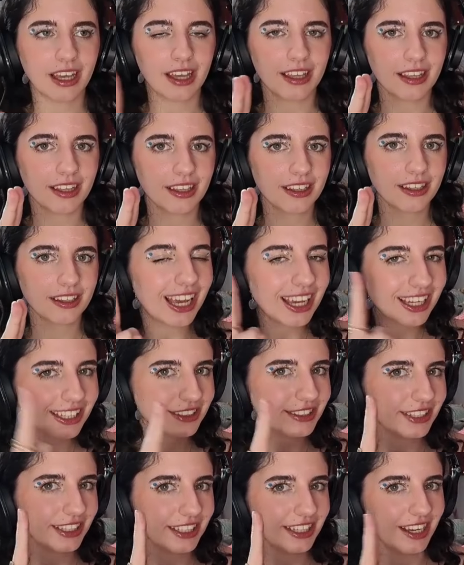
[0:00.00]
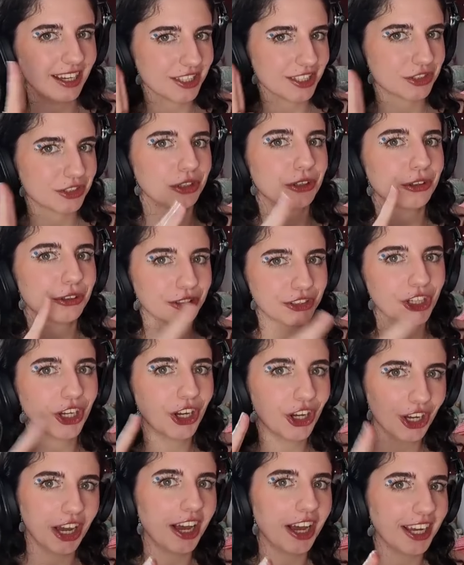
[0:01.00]
that Andie has a lot
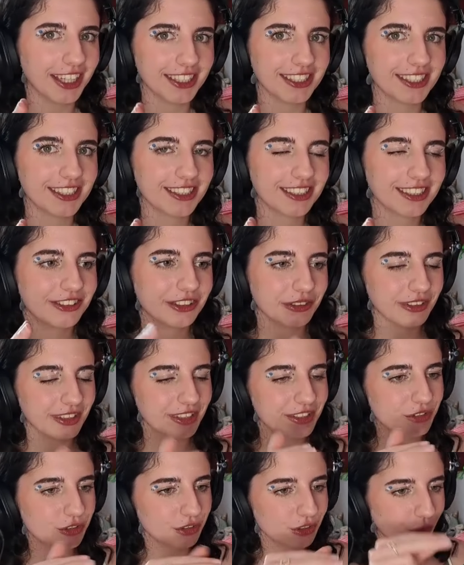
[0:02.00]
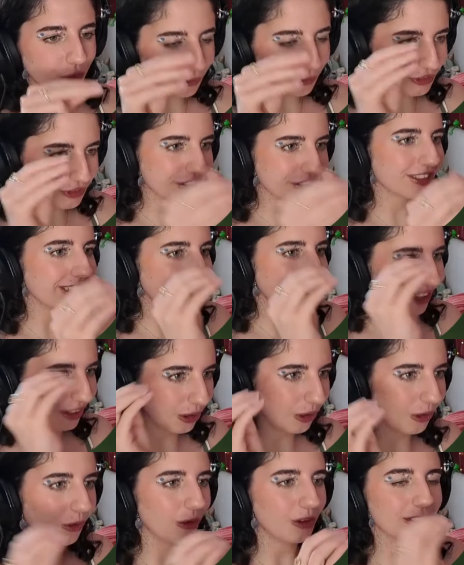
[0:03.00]
to hide. So there's obviously
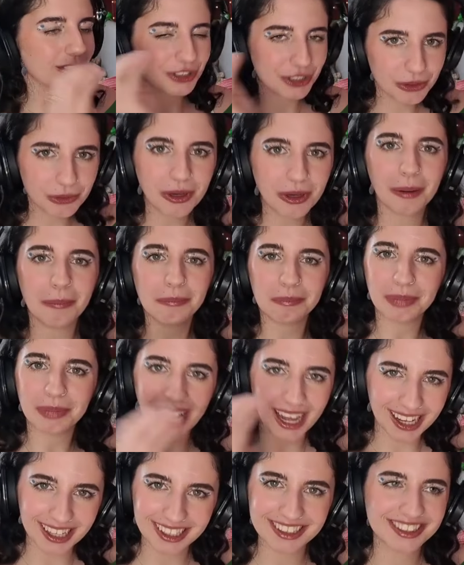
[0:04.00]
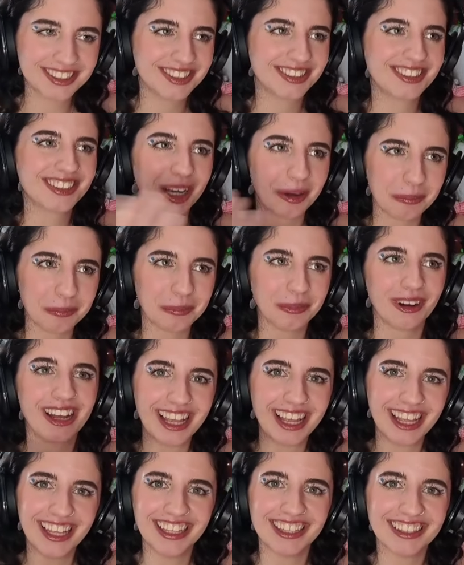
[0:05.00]
a lot to unpack
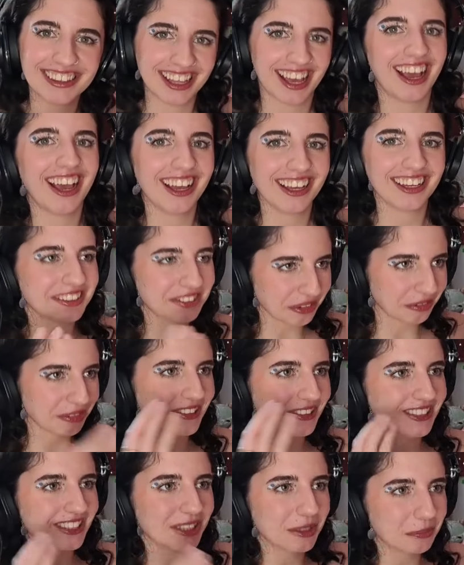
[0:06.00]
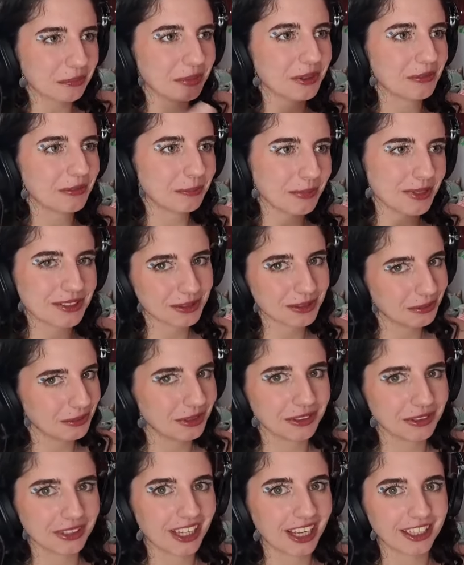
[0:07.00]
somewhere in that. There's obviously a bit of
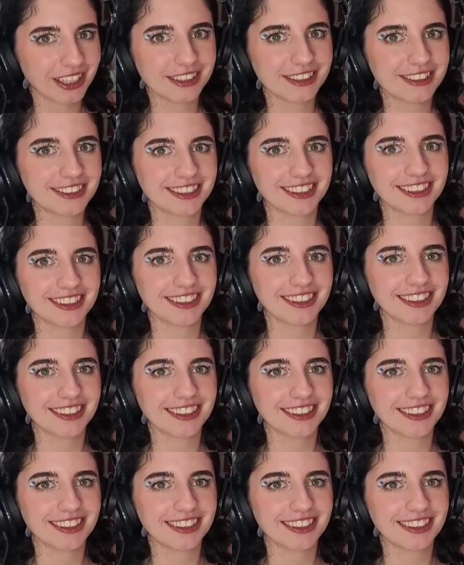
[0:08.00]
miscommunication.